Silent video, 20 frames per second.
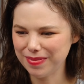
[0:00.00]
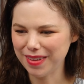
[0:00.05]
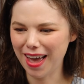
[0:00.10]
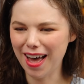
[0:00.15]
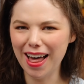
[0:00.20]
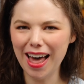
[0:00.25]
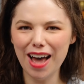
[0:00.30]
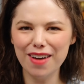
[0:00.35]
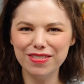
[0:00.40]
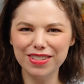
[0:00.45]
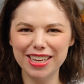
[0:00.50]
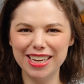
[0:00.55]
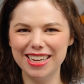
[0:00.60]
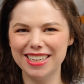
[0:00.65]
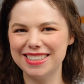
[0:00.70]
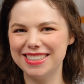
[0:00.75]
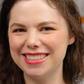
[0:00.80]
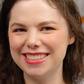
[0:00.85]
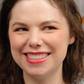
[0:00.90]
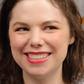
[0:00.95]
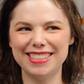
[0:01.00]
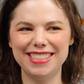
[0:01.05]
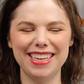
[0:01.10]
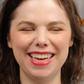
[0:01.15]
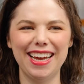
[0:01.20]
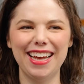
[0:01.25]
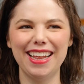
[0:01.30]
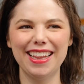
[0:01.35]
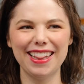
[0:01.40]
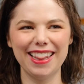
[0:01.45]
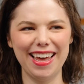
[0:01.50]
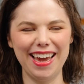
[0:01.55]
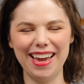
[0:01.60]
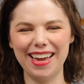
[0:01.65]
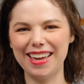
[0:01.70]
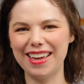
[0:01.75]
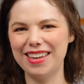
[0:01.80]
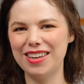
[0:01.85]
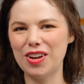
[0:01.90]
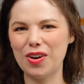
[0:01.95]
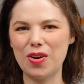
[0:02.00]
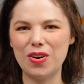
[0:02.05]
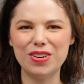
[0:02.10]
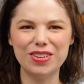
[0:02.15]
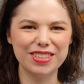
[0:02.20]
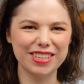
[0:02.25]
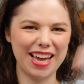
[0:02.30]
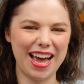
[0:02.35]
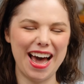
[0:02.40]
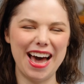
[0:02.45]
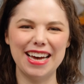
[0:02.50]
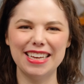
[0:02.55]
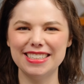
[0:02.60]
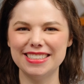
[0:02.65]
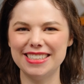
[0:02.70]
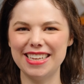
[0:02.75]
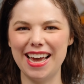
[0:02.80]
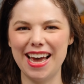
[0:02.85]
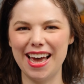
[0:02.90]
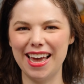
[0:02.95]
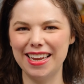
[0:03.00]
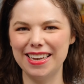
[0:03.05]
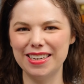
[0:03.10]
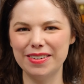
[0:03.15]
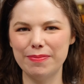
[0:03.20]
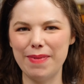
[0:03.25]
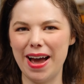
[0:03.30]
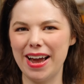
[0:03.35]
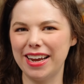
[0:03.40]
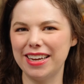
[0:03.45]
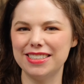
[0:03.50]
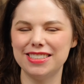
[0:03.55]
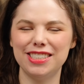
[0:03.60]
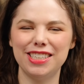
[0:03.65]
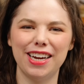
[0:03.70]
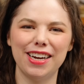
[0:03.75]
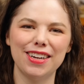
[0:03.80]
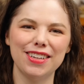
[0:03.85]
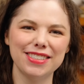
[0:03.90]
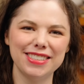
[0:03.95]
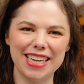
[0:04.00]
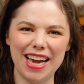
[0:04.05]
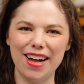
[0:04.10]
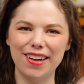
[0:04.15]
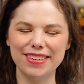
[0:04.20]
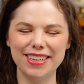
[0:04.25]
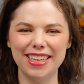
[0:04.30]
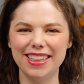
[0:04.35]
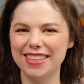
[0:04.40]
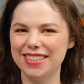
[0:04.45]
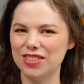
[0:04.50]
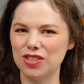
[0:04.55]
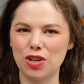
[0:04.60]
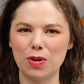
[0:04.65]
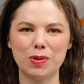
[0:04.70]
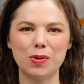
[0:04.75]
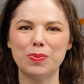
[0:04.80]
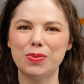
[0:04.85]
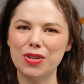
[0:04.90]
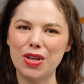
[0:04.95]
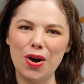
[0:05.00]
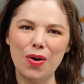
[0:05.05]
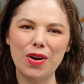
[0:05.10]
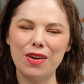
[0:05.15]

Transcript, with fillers: I'll have links to like Nicole, Kaz, and Maggie's channel down in the description below.